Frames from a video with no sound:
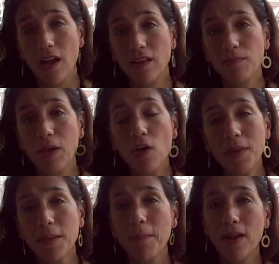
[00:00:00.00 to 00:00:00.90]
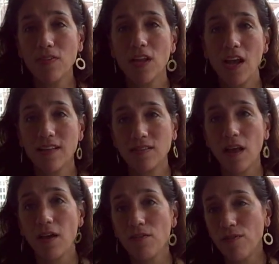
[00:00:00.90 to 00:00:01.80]
and it's becoming apparent that it
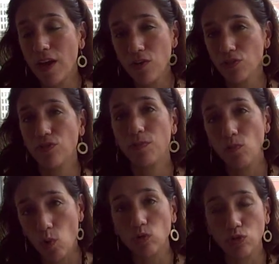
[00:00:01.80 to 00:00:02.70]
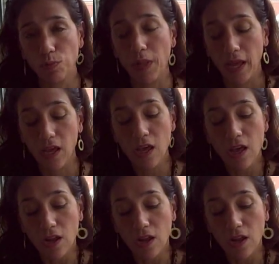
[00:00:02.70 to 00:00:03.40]
has various roles to play.